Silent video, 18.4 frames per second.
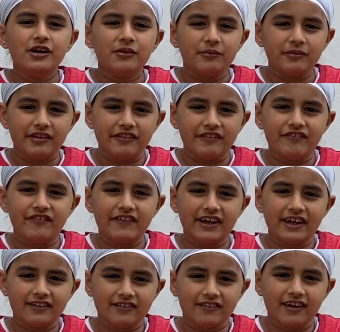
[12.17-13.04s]
with the
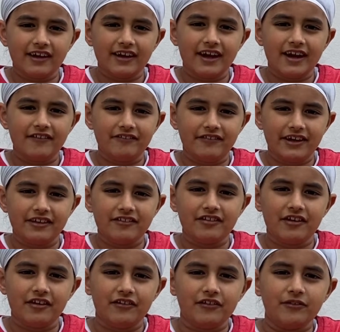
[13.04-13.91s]
things I have at
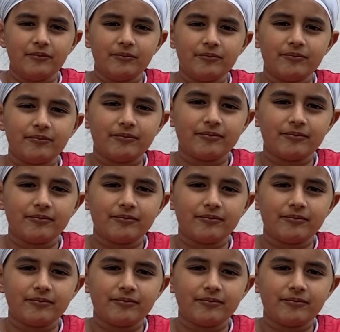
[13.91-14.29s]
home.